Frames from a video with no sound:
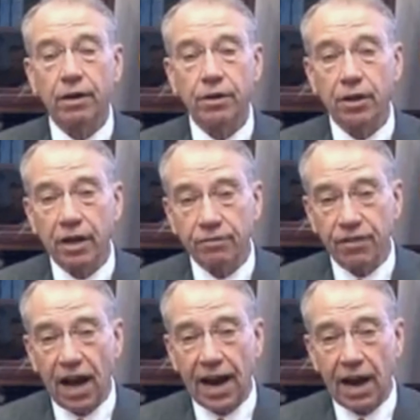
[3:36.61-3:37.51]
You get
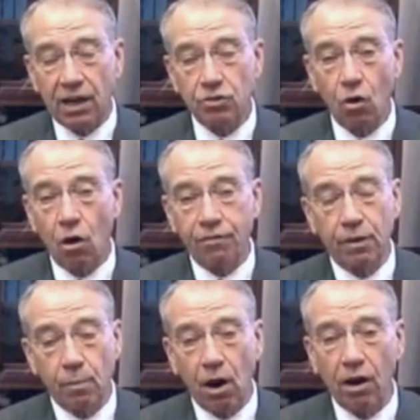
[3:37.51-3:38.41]
Vioxx off
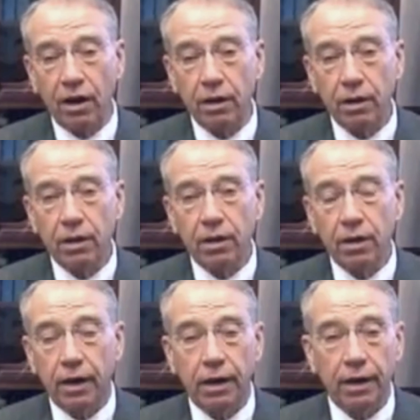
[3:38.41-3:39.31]
the market,
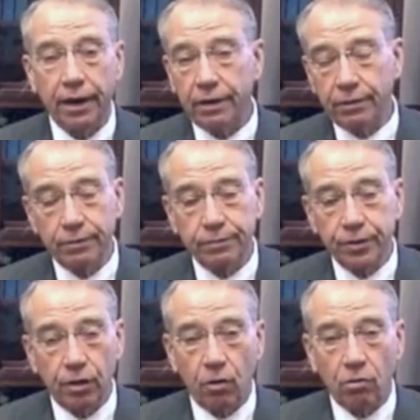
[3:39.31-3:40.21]
and
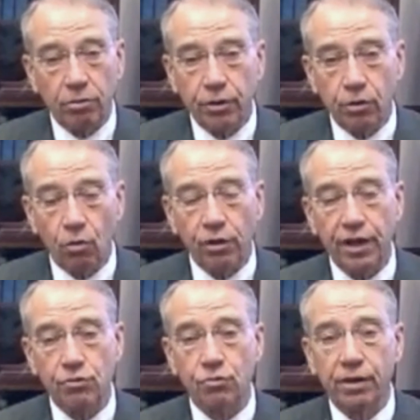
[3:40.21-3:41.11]
you know the
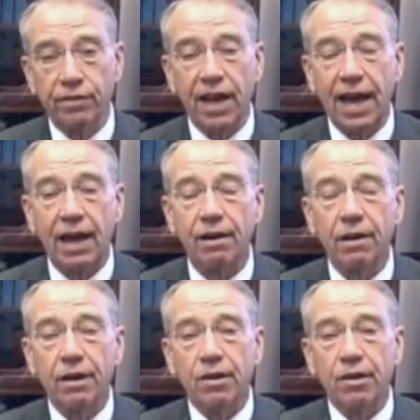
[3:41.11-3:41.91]
history of that.